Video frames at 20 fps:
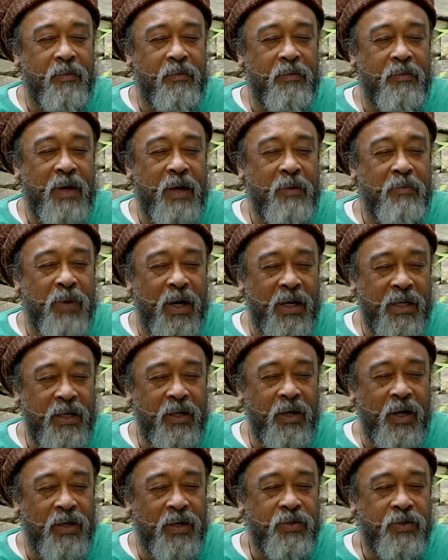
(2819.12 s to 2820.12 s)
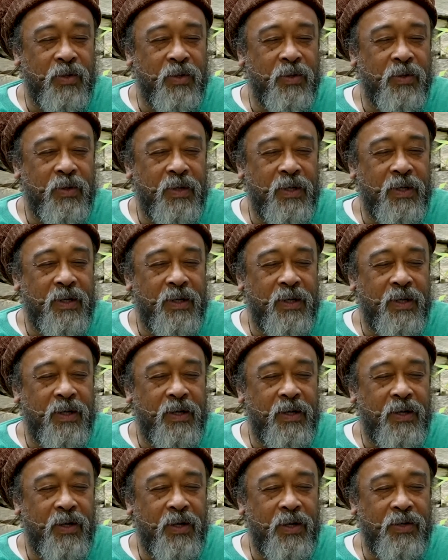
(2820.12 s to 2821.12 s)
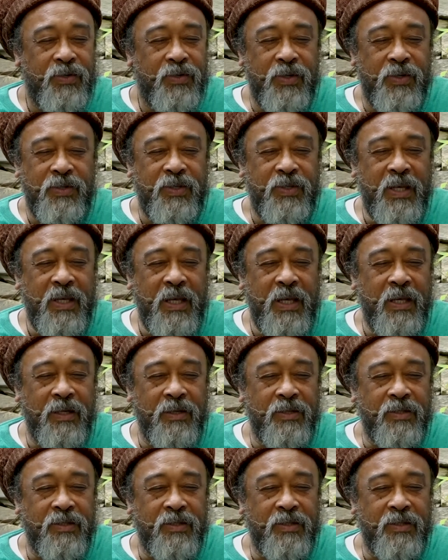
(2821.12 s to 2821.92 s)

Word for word: My body also is seen